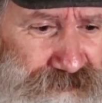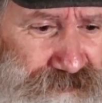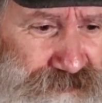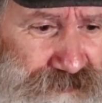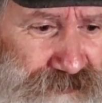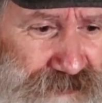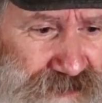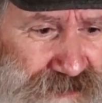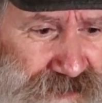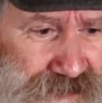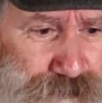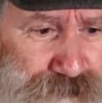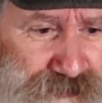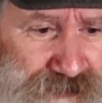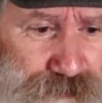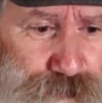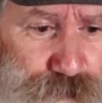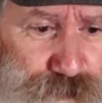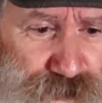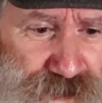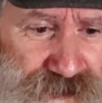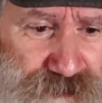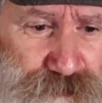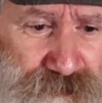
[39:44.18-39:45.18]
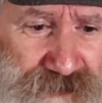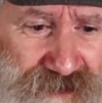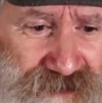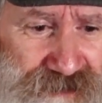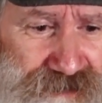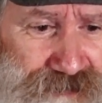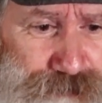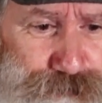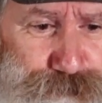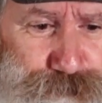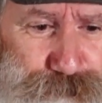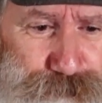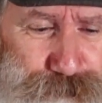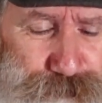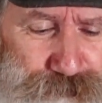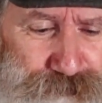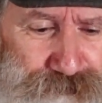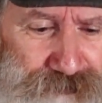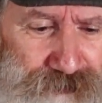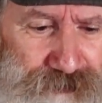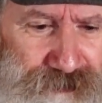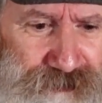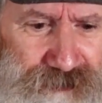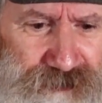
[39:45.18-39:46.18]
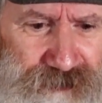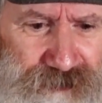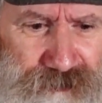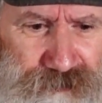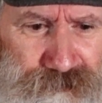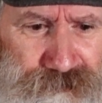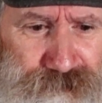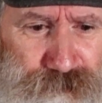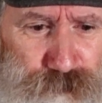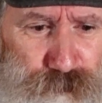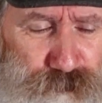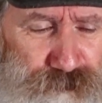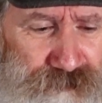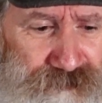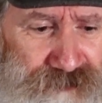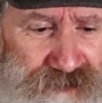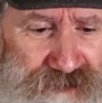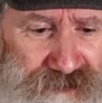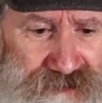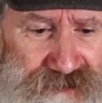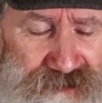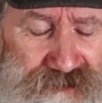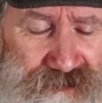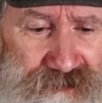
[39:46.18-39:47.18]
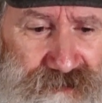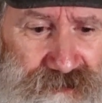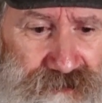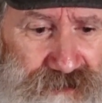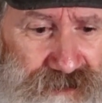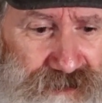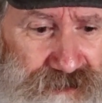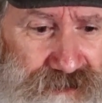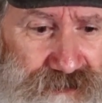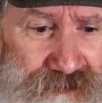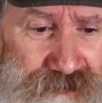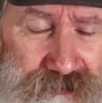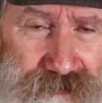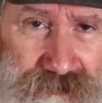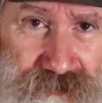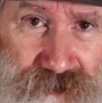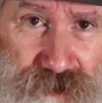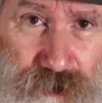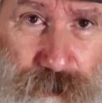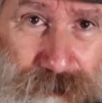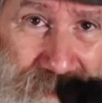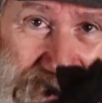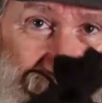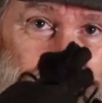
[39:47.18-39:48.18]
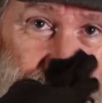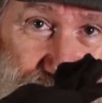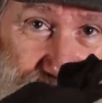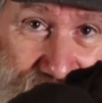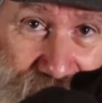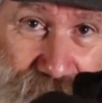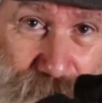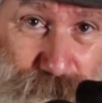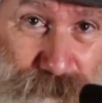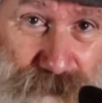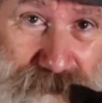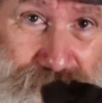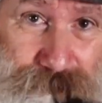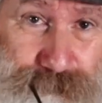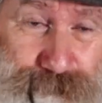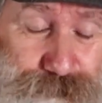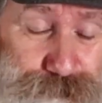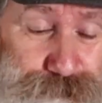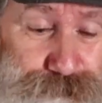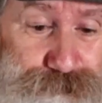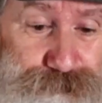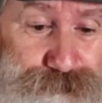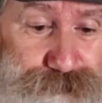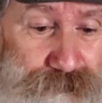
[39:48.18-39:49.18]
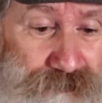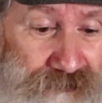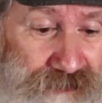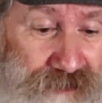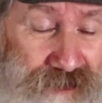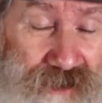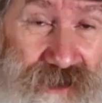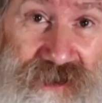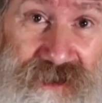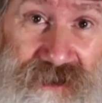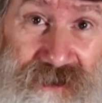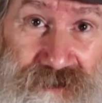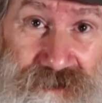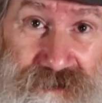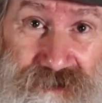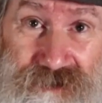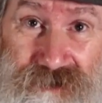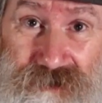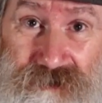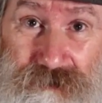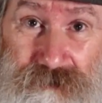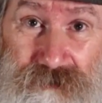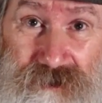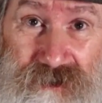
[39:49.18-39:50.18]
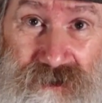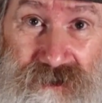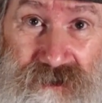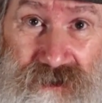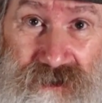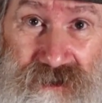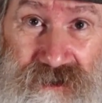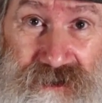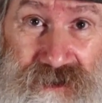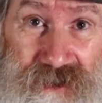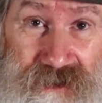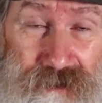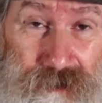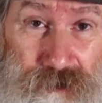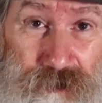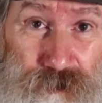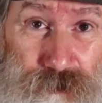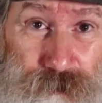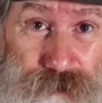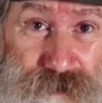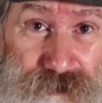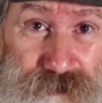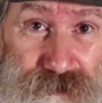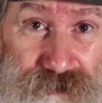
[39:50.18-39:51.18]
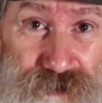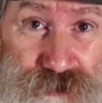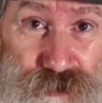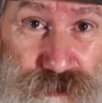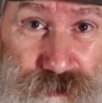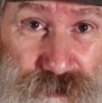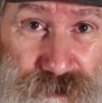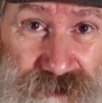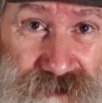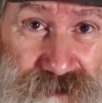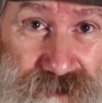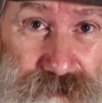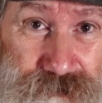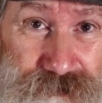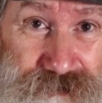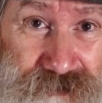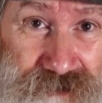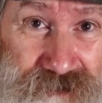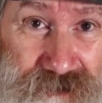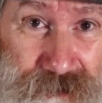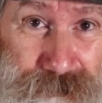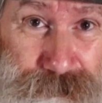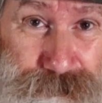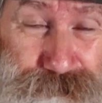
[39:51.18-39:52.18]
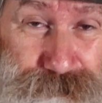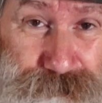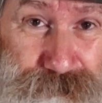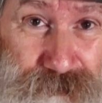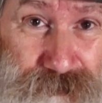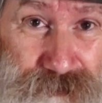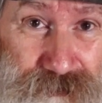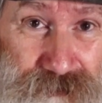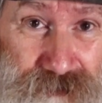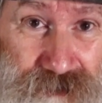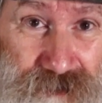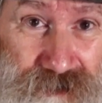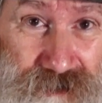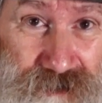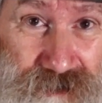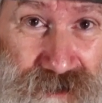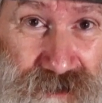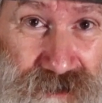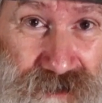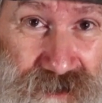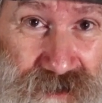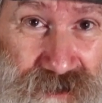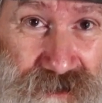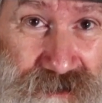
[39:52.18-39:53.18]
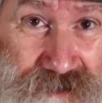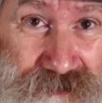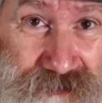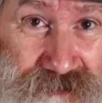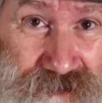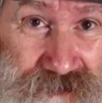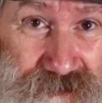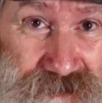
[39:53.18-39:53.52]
needs a bit more space food wise, and to match that one. And yeah, I hope you enjoyed so far, and